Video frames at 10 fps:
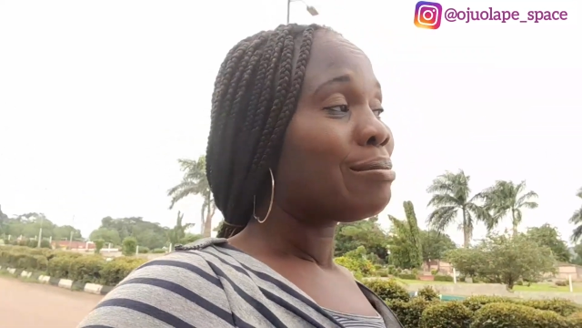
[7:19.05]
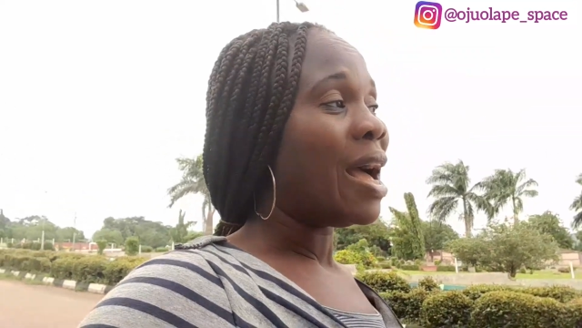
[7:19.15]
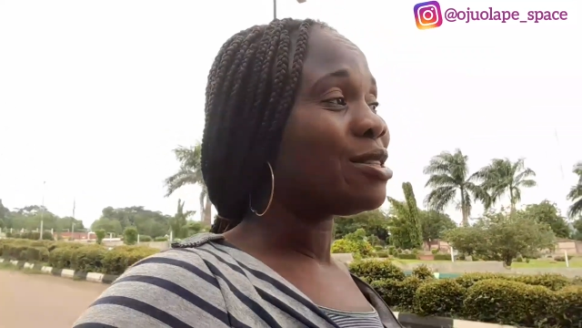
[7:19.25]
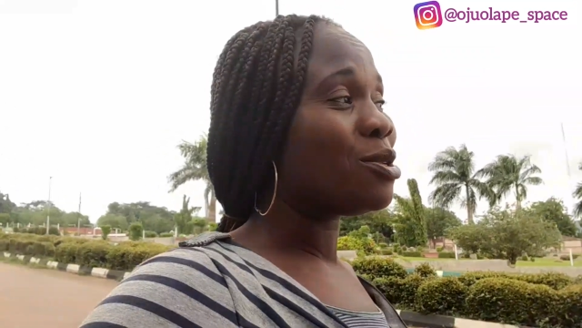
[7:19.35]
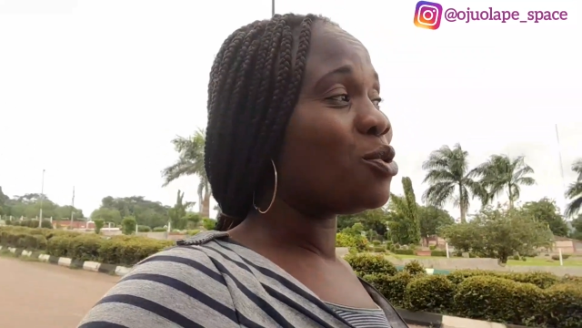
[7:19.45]

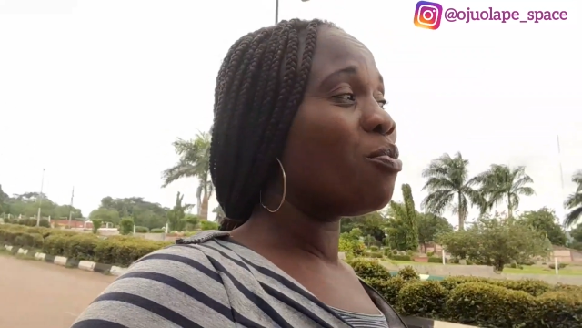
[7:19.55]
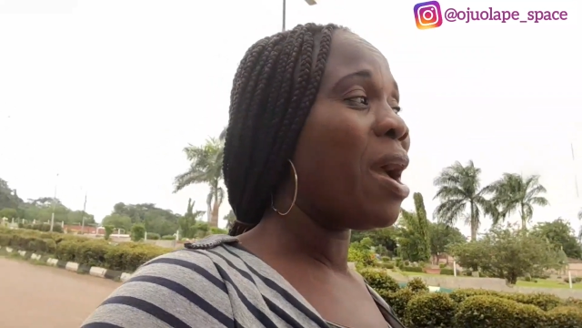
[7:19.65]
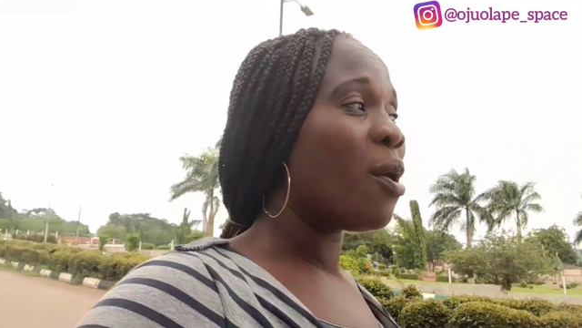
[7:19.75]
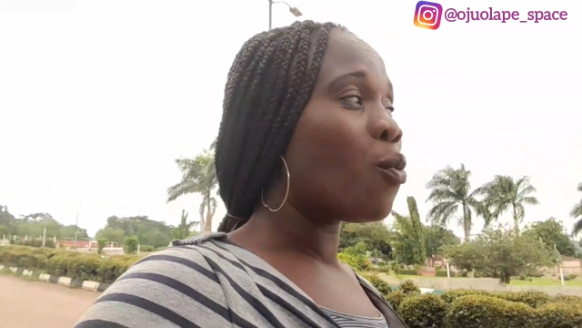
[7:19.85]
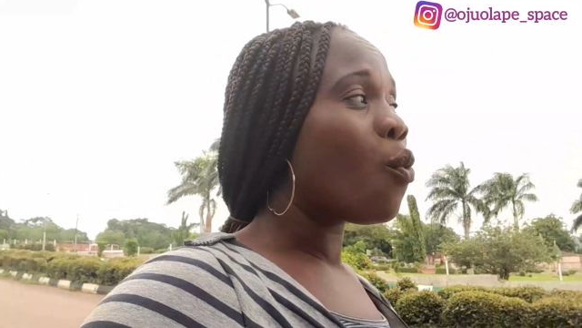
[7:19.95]
as you
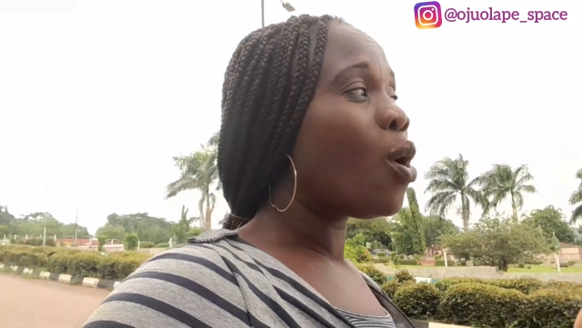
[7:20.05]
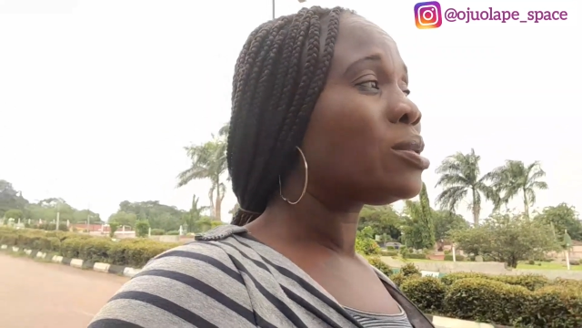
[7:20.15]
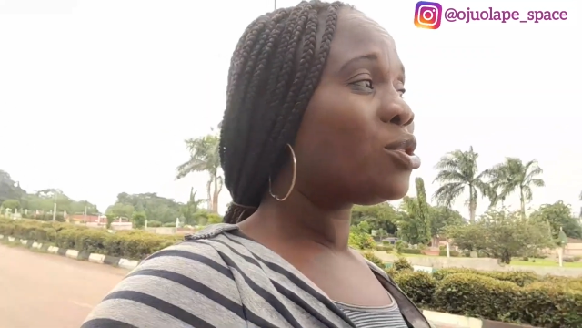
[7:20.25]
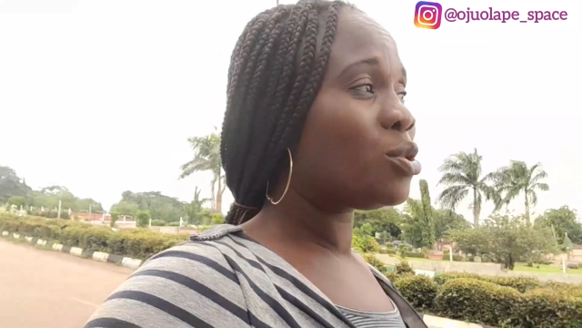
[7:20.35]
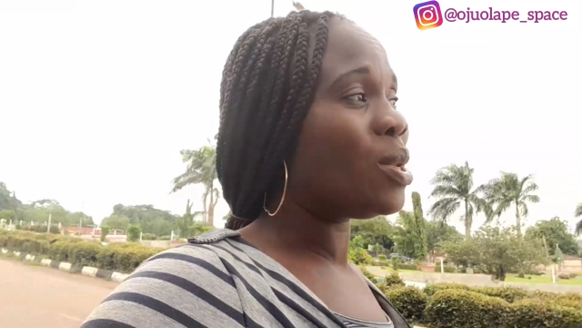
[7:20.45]
might
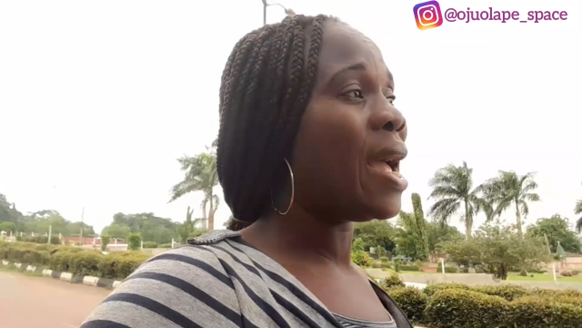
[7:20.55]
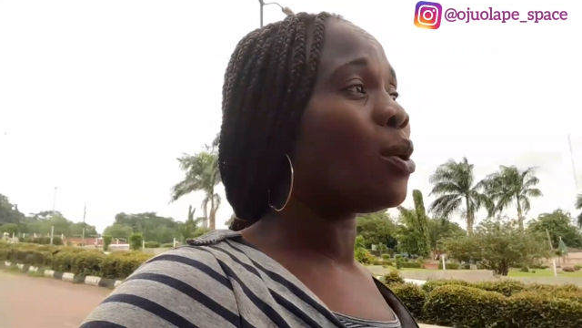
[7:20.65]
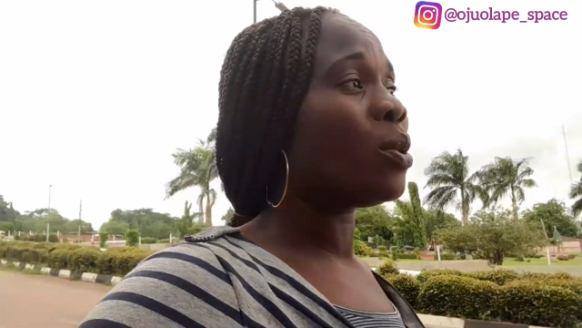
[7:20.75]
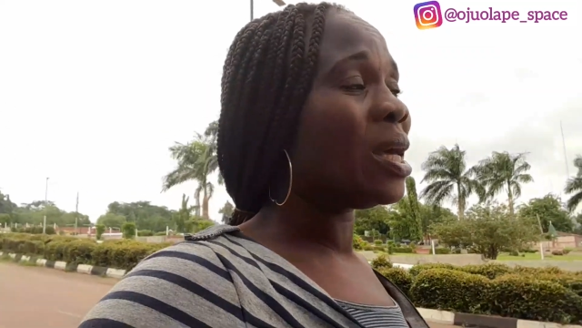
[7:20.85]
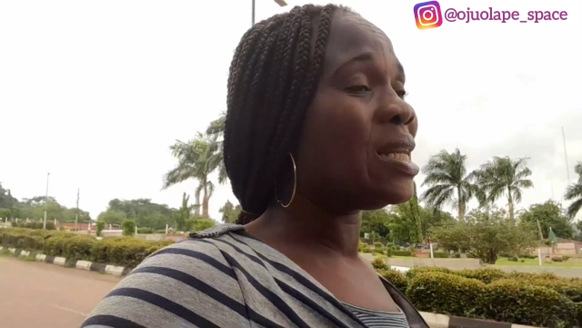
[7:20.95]
want to,
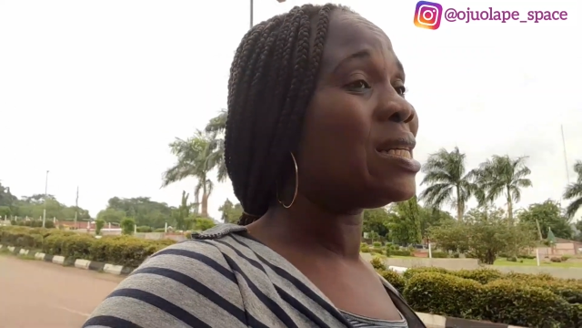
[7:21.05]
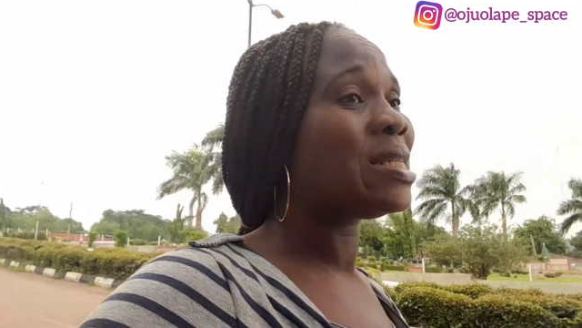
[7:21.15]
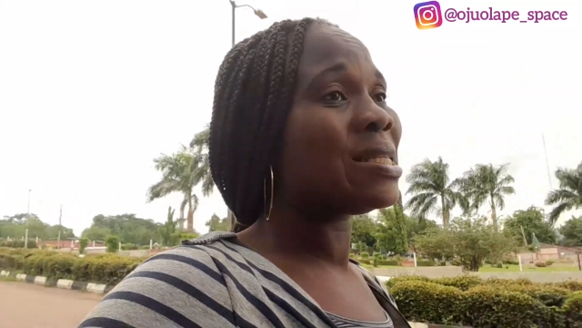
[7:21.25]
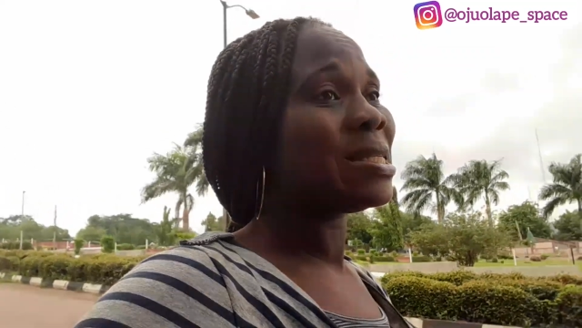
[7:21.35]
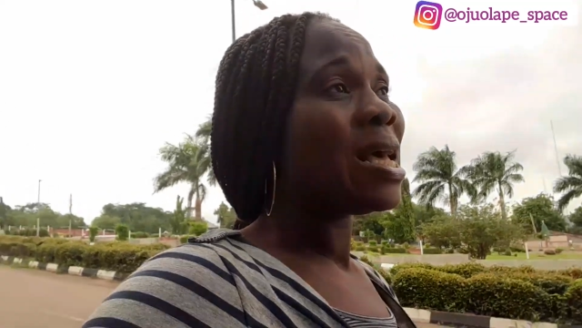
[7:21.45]
like, okay,
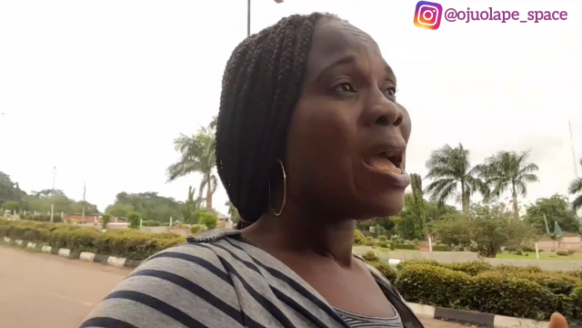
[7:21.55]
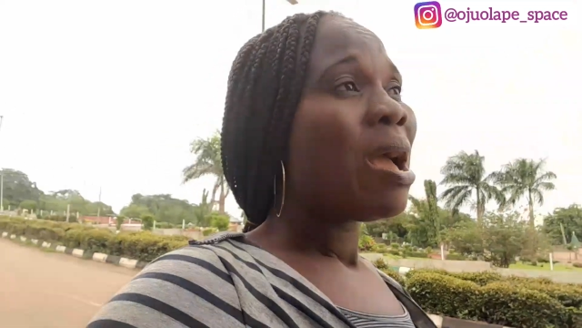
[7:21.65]
this is